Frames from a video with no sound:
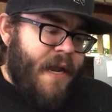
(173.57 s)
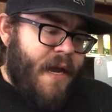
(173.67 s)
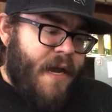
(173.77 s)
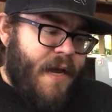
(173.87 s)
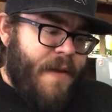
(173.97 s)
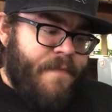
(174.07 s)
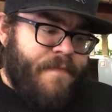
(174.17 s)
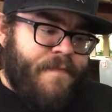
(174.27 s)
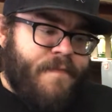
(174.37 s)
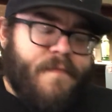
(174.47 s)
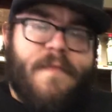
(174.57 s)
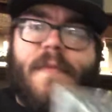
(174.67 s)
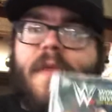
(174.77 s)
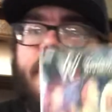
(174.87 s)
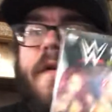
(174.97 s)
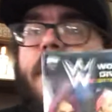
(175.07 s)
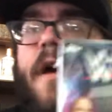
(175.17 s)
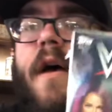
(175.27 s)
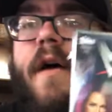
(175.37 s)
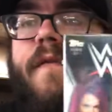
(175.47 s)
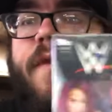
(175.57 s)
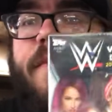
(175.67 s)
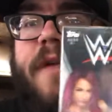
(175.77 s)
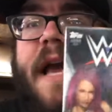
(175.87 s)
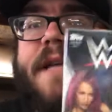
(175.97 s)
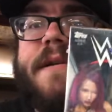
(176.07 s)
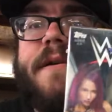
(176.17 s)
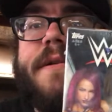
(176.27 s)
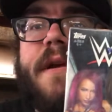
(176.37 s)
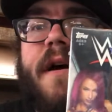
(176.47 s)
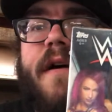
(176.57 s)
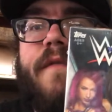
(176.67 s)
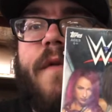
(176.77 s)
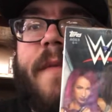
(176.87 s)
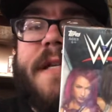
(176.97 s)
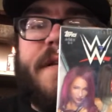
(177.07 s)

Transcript: um, uh, the Blasters of Women's